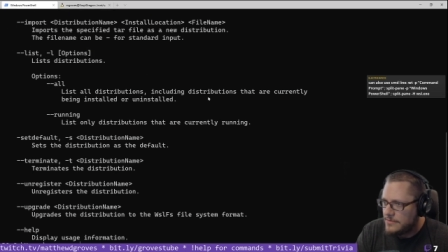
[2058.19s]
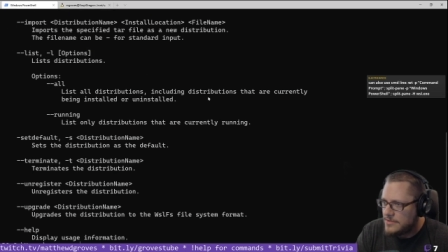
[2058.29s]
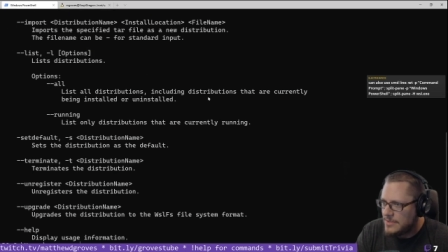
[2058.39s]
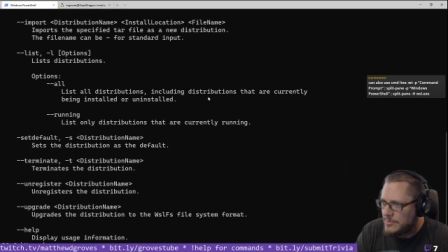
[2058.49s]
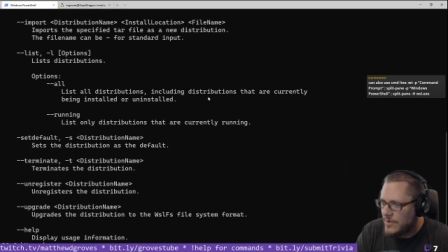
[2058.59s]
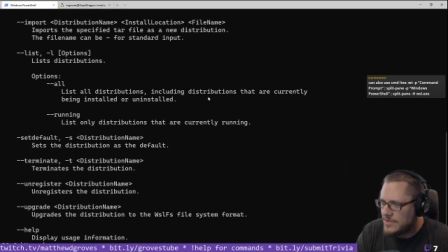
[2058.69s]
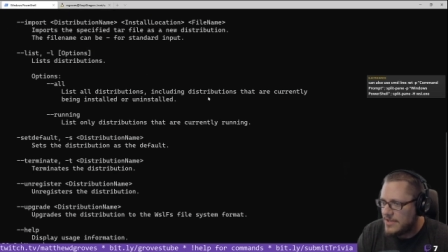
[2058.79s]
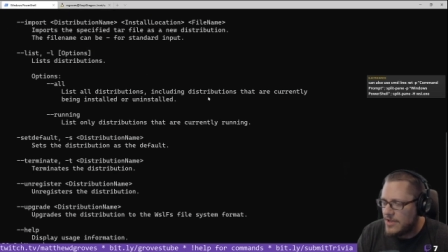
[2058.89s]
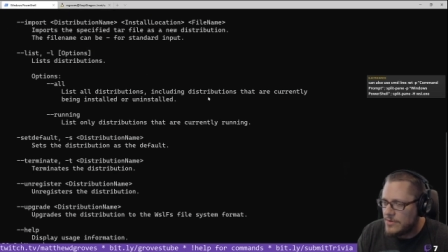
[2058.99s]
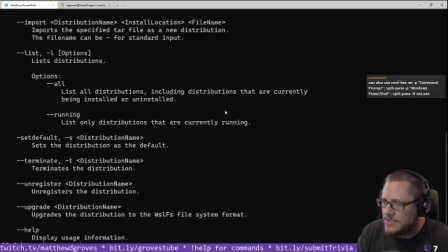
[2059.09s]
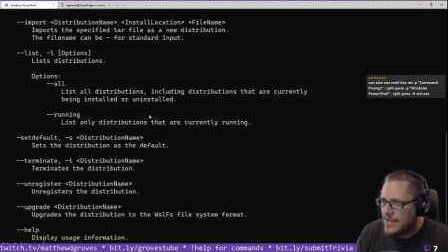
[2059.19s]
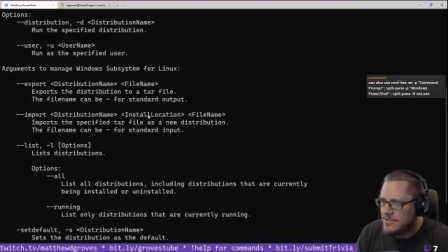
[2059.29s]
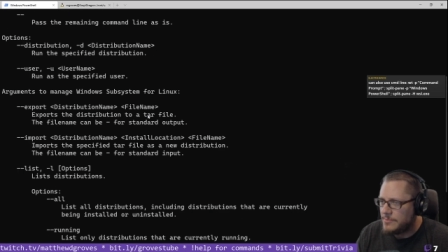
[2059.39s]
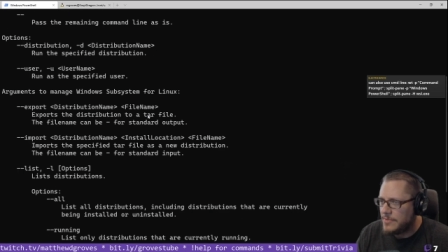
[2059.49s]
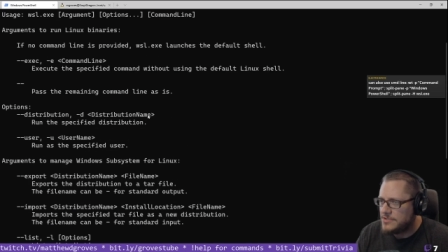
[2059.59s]
WSL, which
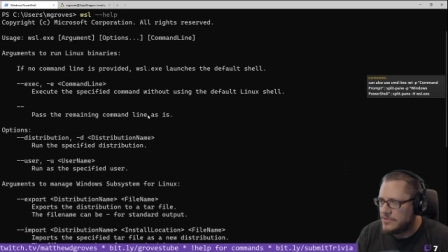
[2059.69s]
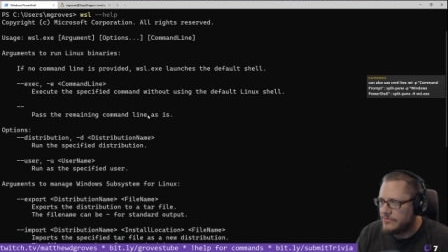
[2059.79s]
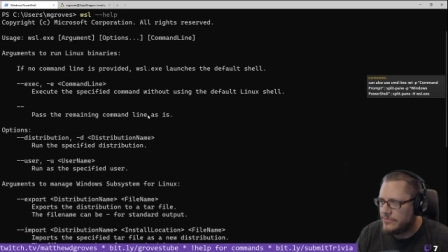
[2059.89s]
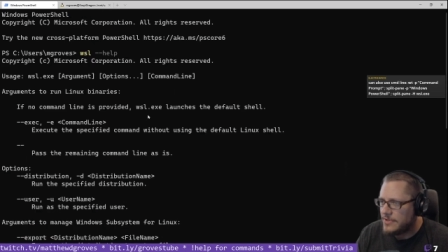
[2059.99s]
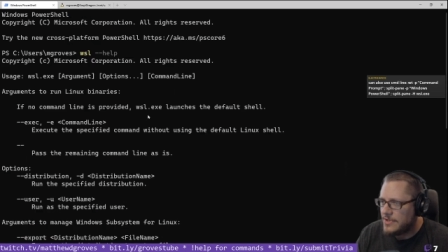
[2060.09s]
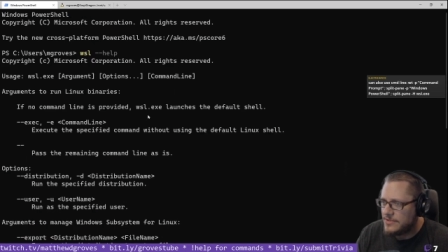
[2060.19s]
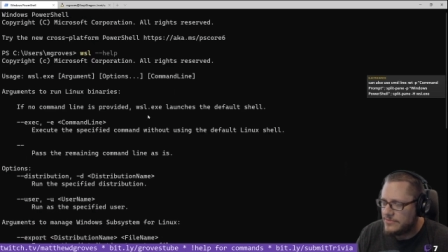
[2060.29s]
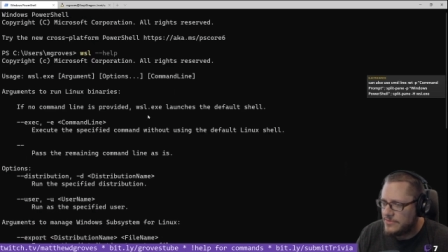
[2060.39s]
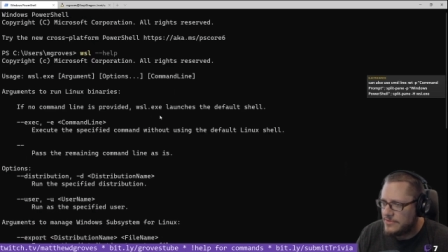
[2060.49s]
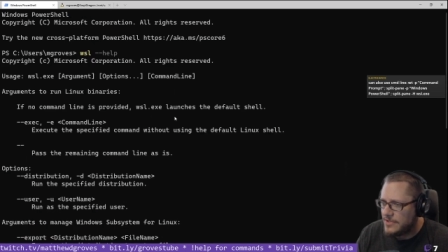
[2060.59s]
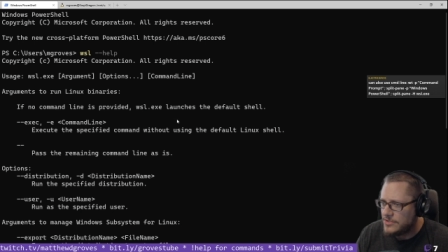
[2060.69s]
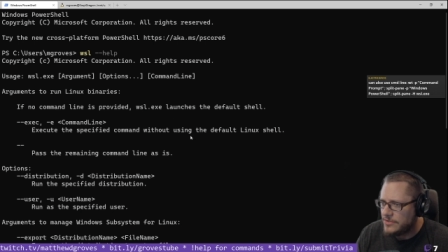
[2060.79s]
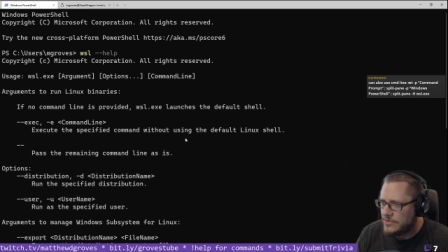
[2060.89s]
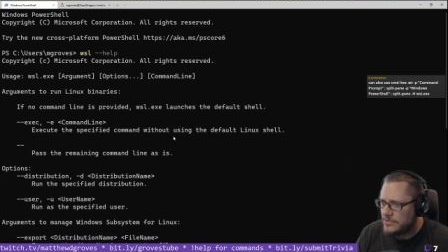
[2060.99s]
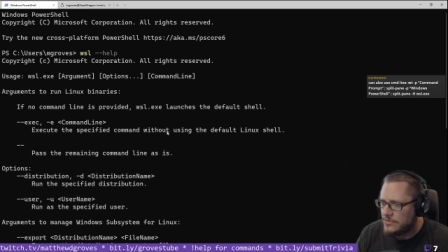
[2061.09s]
has a bunch of things you
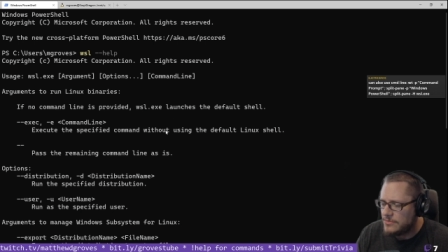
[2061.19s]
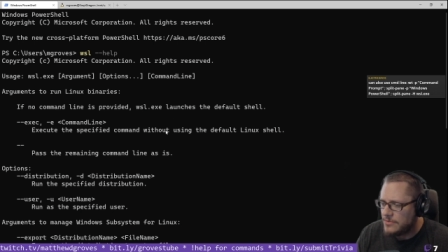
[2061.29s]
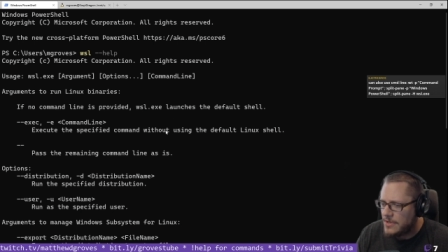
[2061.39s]
can do.